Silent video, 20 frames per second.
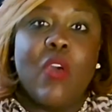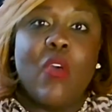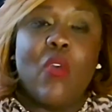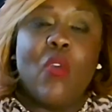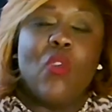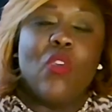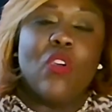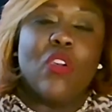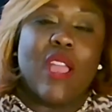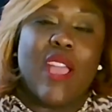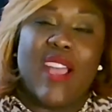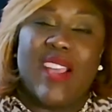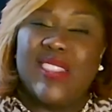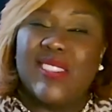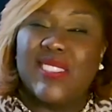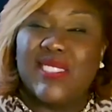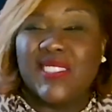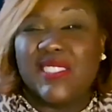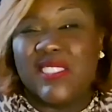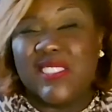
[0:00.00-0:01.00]
or
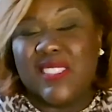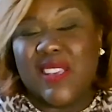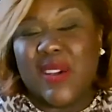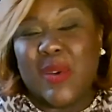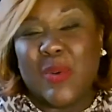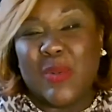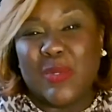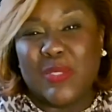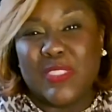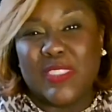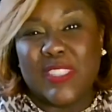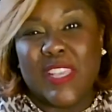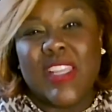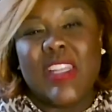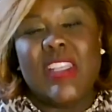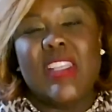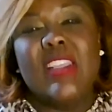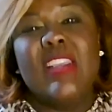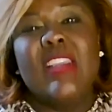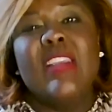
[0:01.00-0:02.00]
honestly just hold
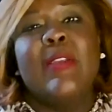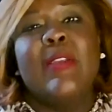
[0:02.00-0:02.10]
steady,